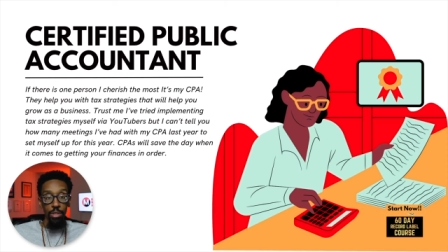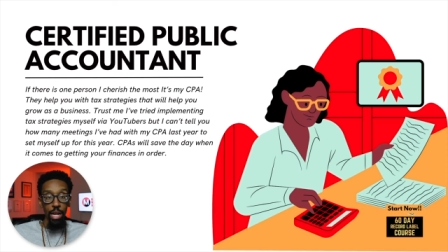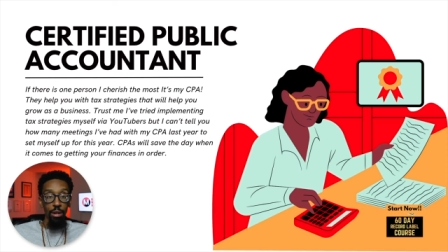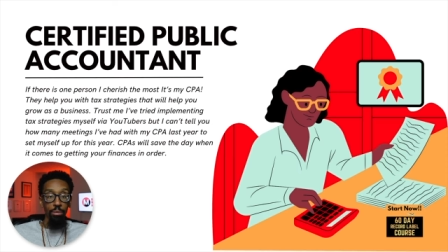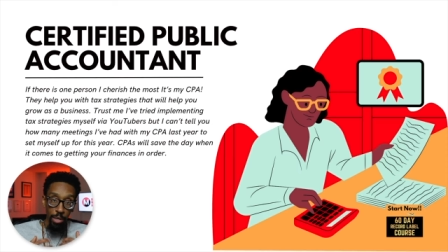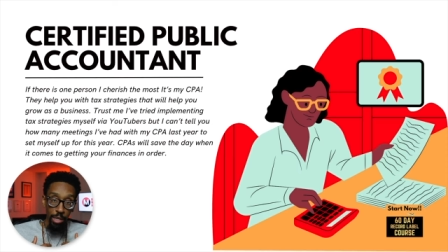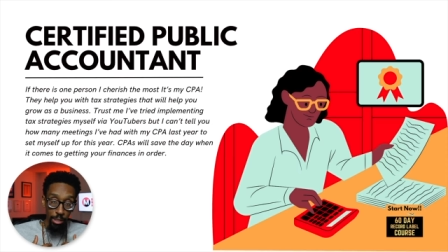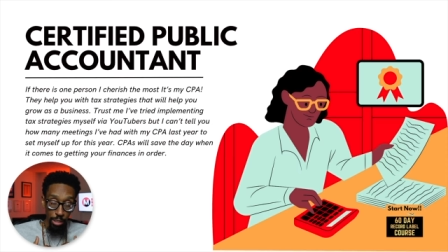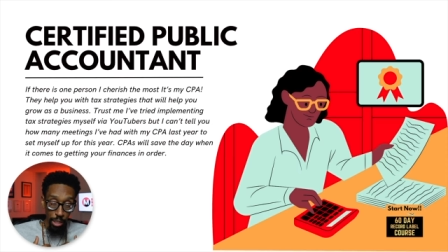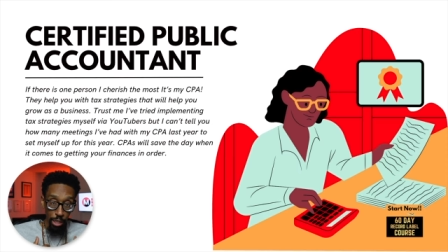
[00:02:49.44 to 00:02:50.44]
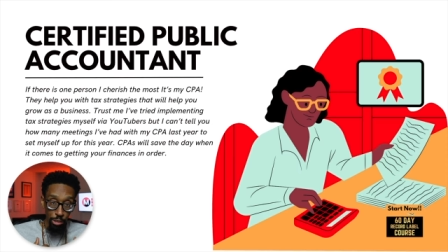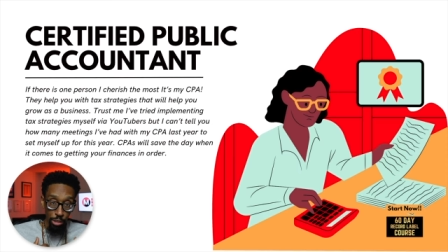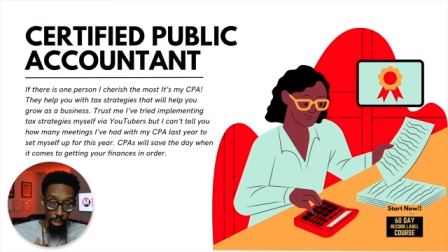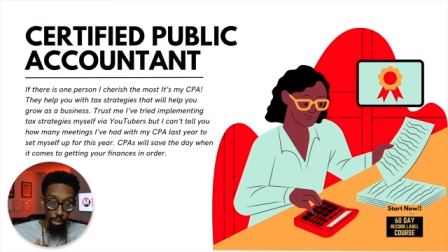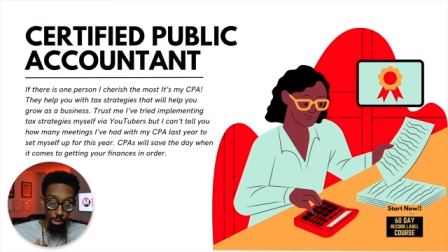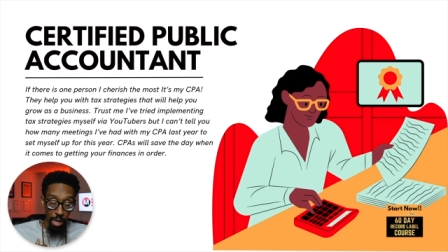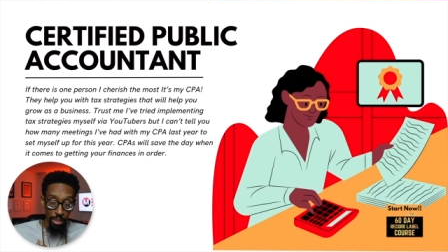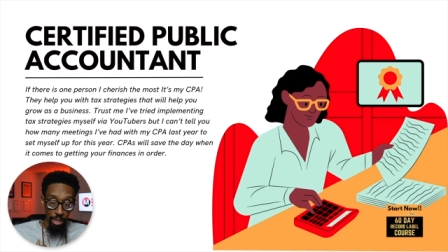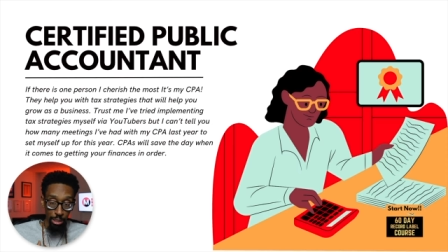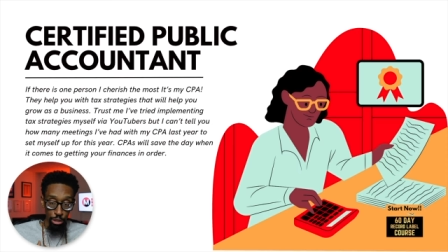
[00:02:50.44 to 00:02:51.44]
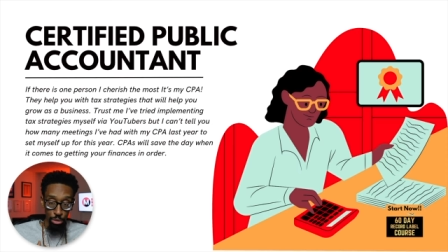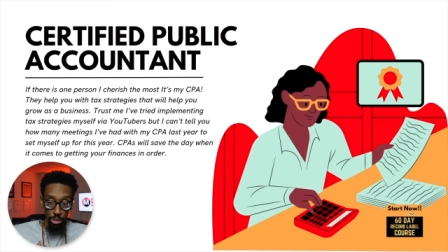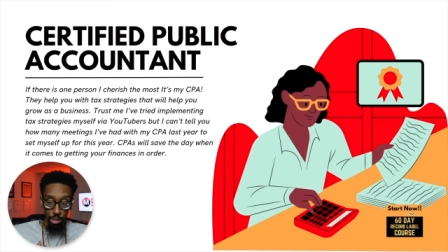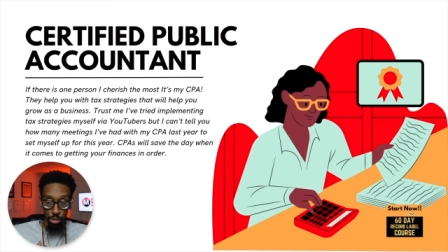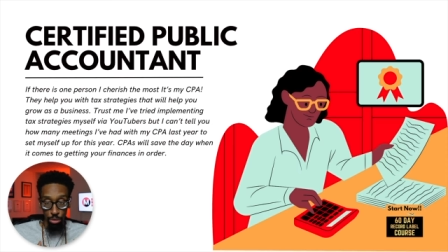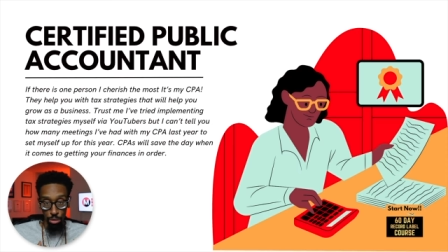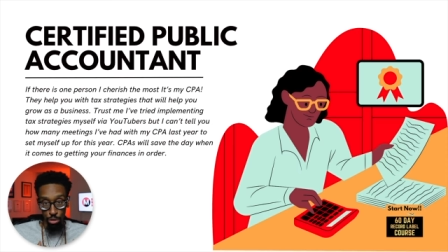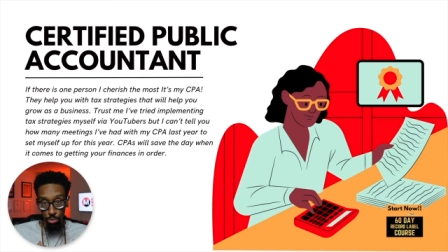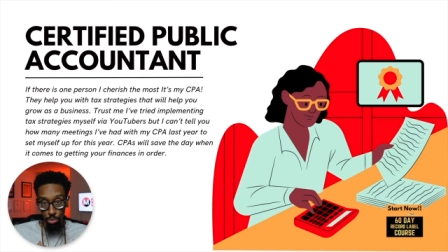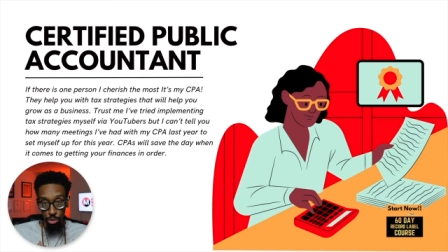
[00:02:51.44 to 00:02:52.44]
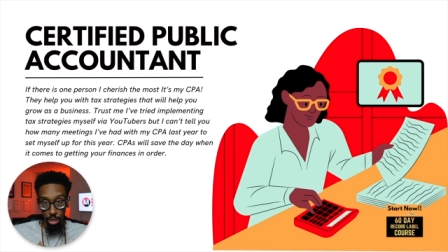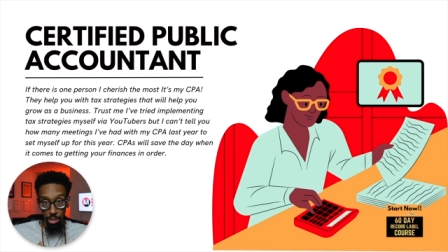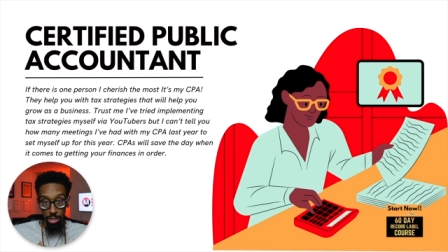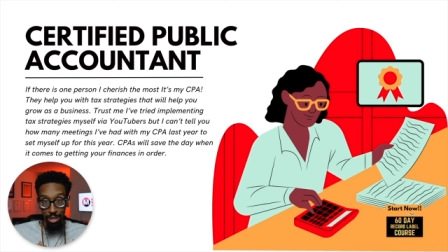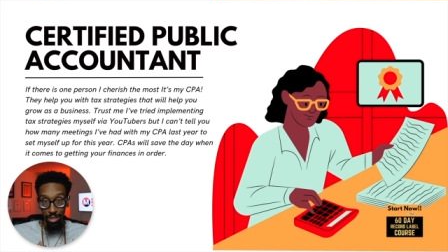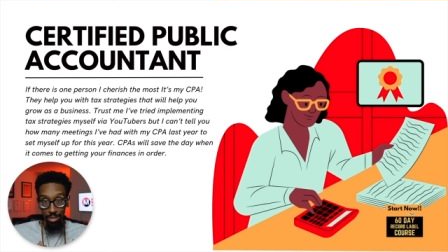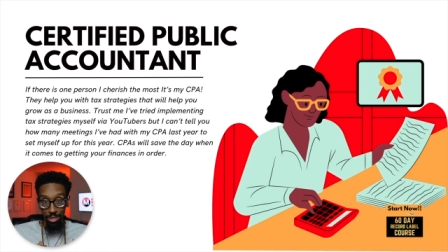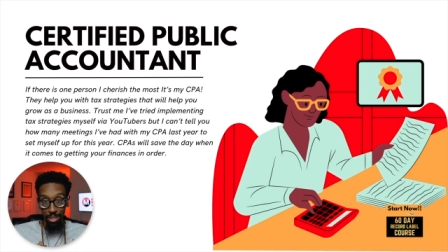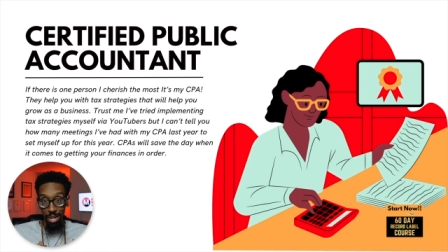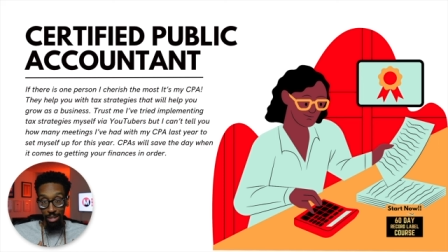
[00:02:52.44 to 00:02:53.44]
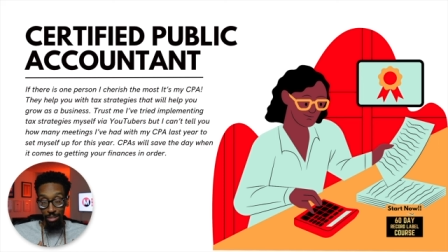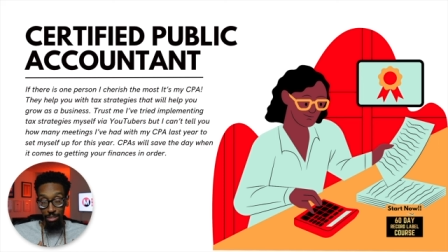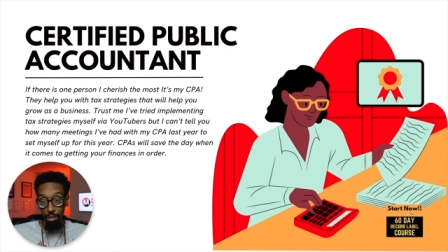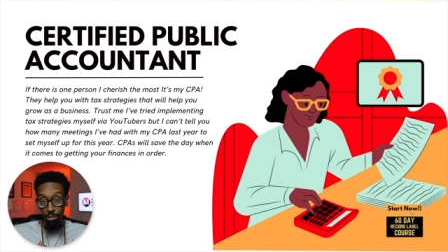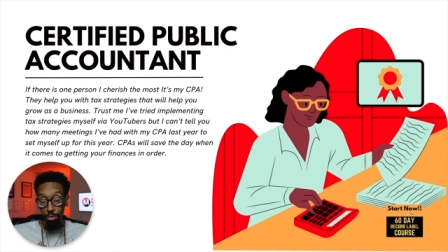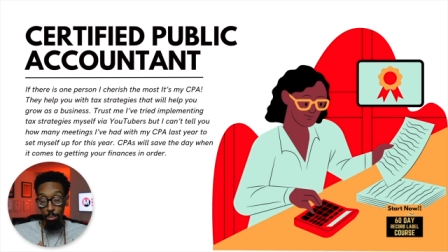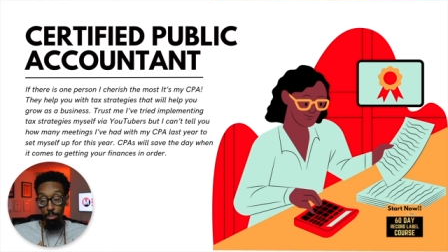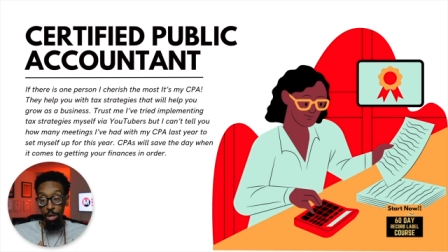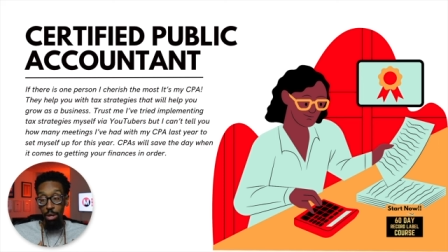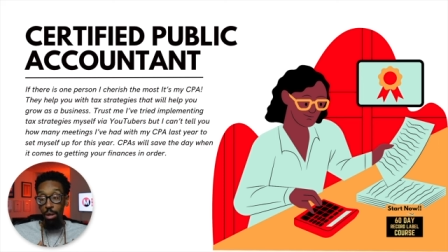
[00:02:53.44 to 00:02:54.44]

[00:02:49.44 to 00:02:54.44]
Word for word: now here's here's here's my next choice that's going to supercharge llc and i can tell you from